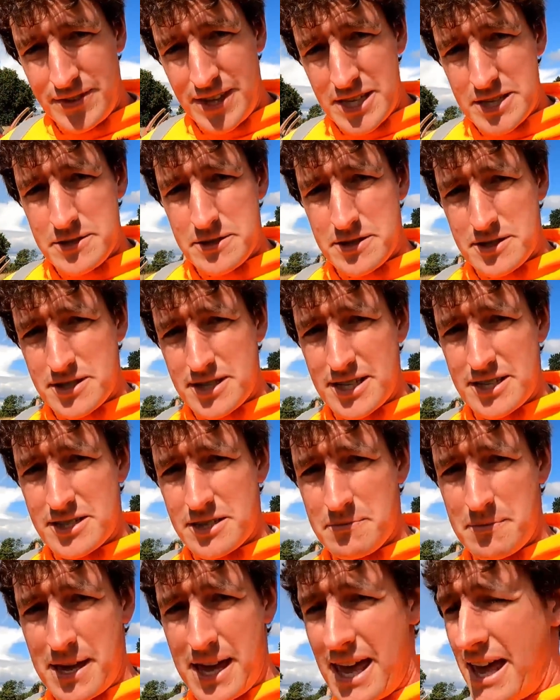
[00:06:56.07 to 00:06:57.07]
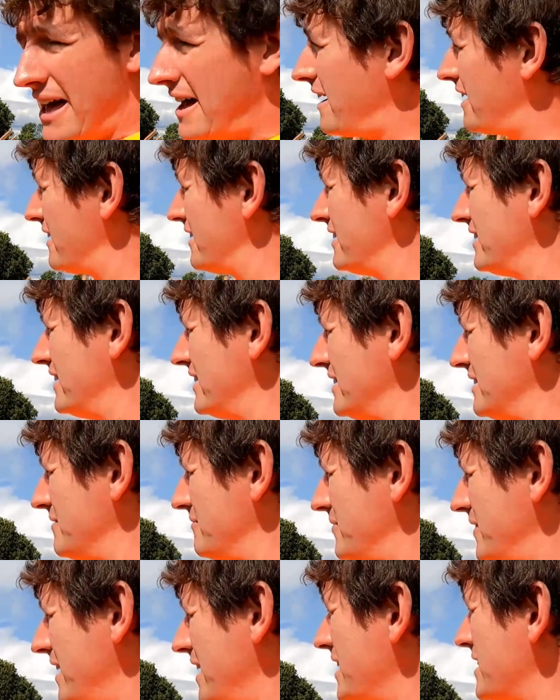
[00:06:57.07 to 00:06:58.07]
This system here,
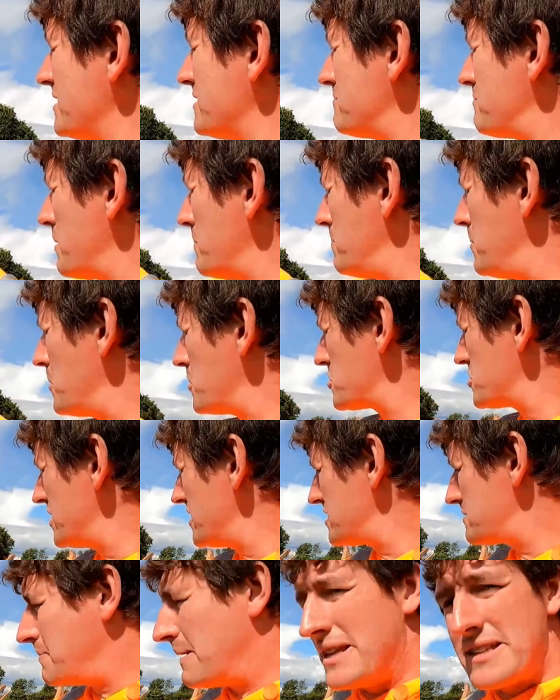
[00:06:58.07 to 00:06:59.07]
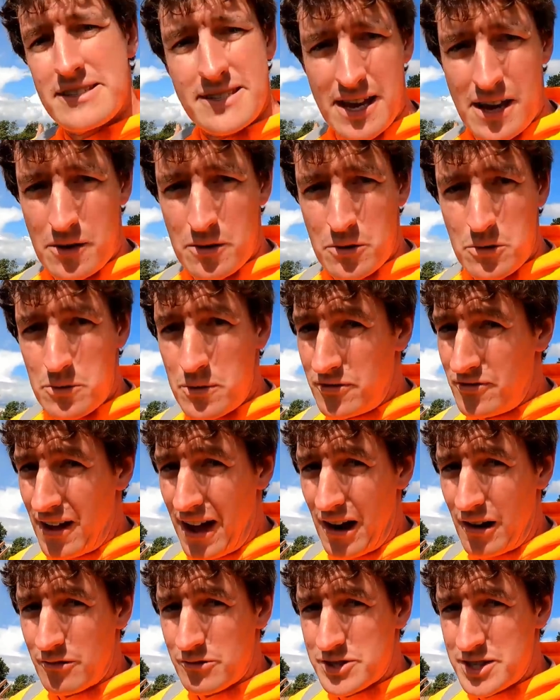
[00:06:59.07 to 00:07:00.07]
it proportionally splits it all with
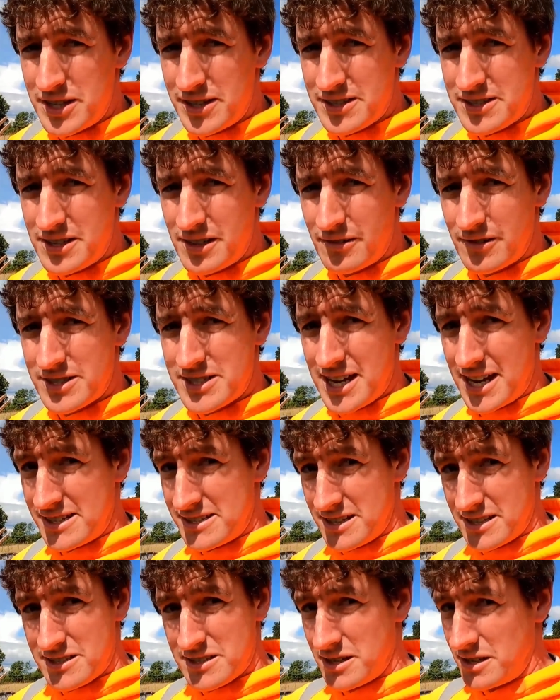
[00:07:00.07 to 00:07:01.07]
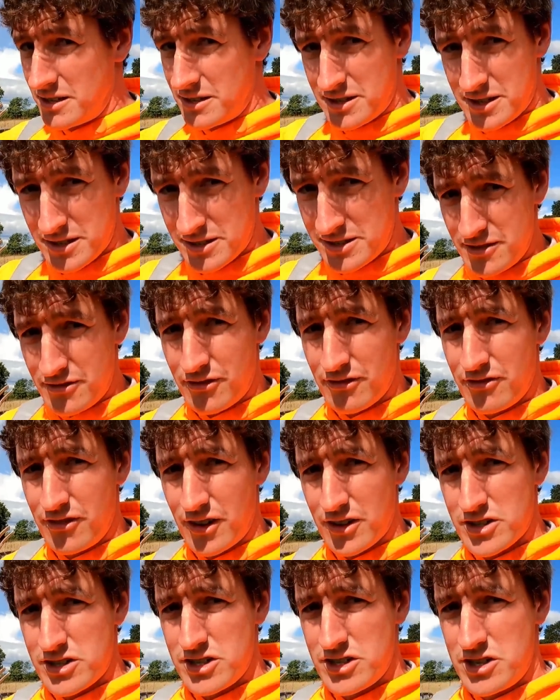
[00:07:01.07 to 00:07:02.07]
valves in the tilt rotator to different
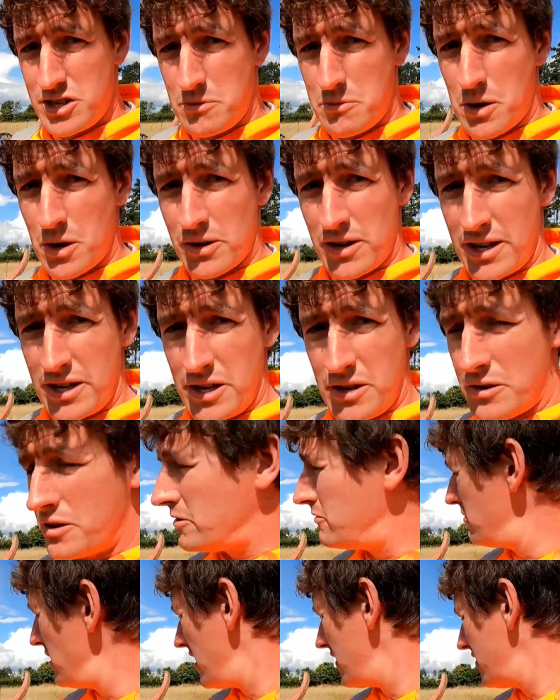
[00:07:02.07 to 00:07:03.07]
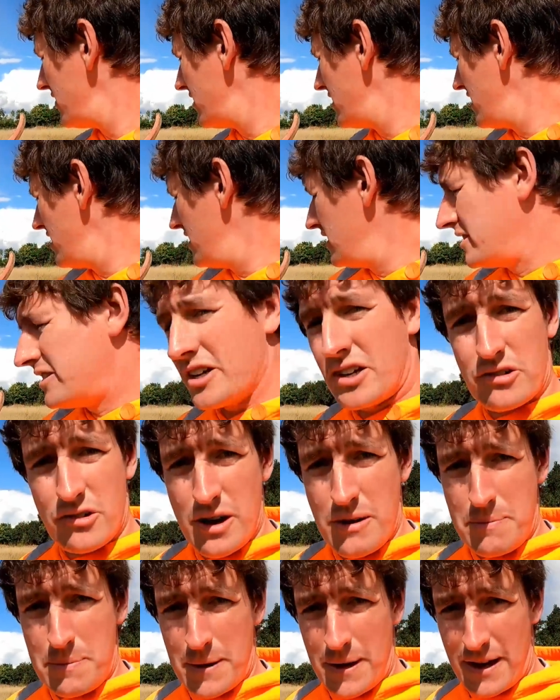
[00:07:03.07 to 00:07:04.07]
functions you want, and you can run the
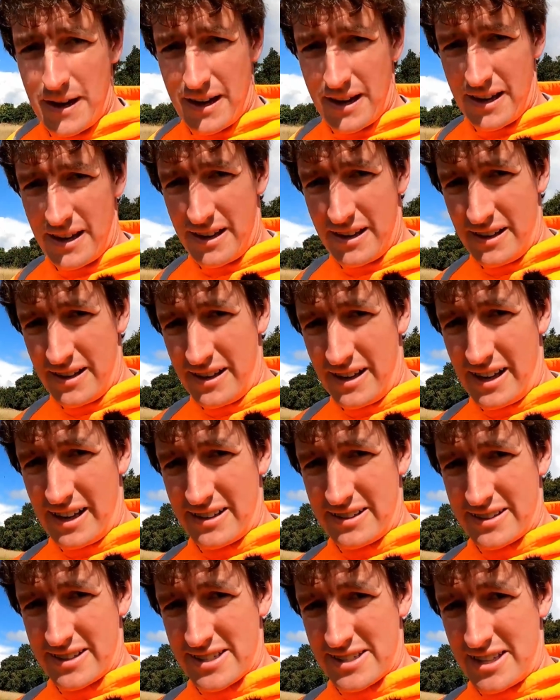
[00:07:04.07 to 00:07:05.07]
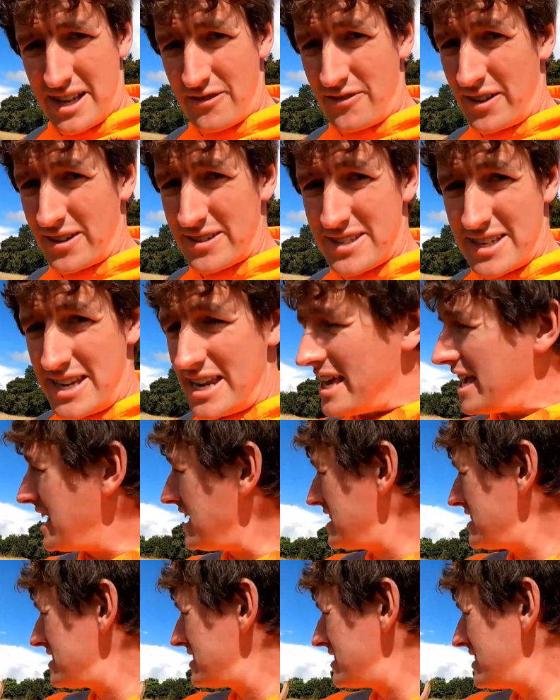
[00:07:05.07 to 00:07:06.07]
gripper, the stuff
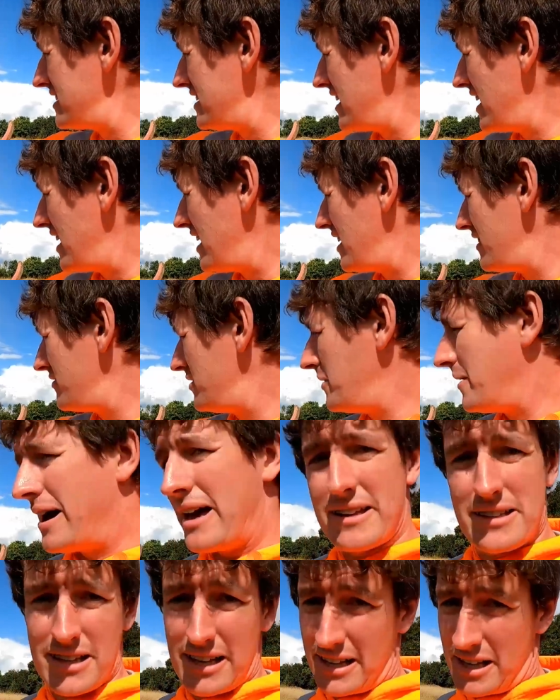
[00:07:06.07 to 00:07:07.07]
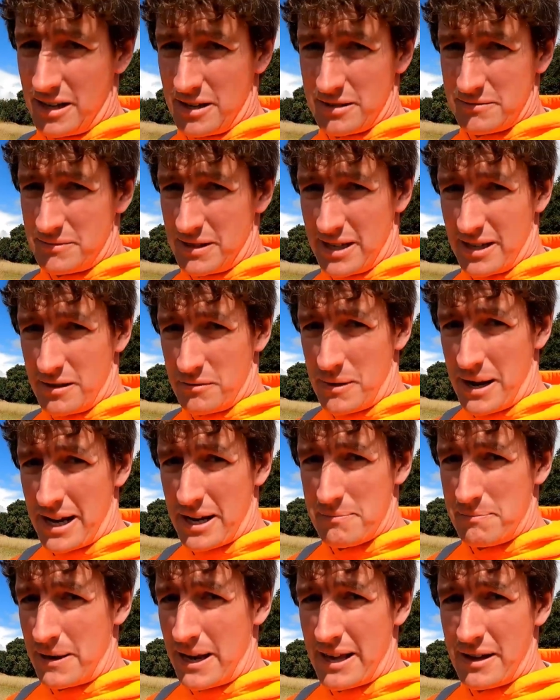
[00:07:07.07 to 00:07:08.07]
underneath, if you had like a
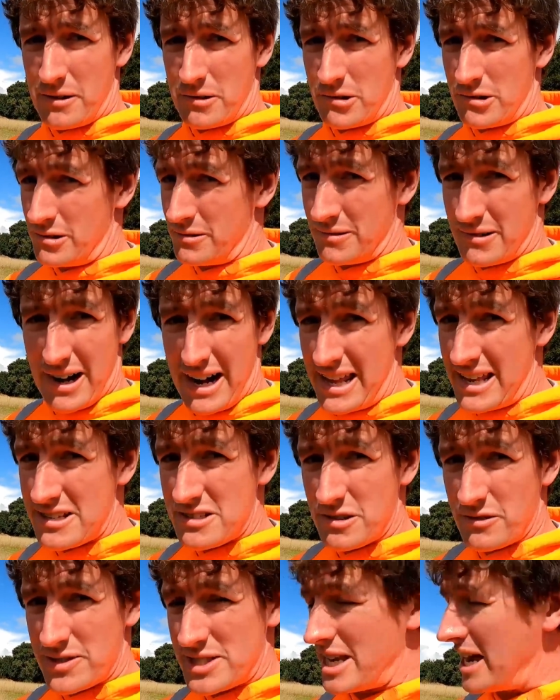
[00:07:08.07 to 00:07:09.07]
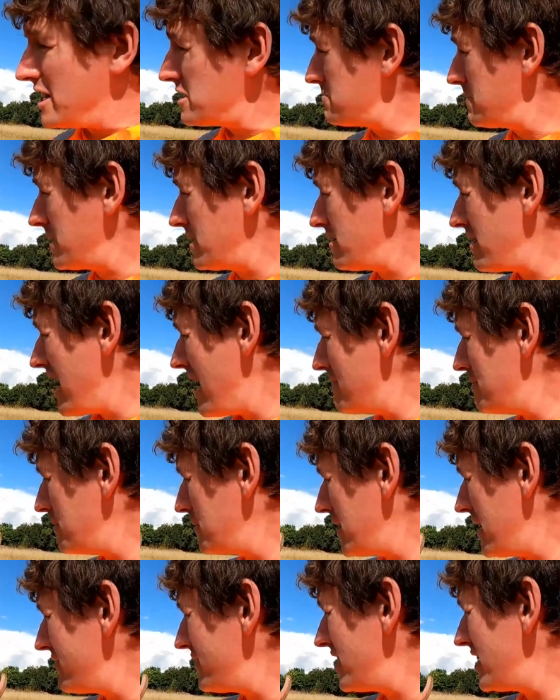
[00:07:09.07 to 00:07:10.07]
whacker plate or any sort of attachment grab
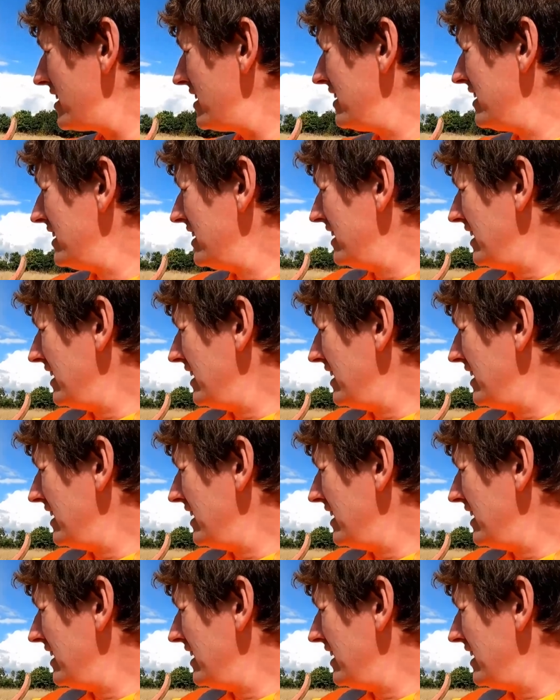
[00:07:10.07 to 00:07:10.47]
or whatever,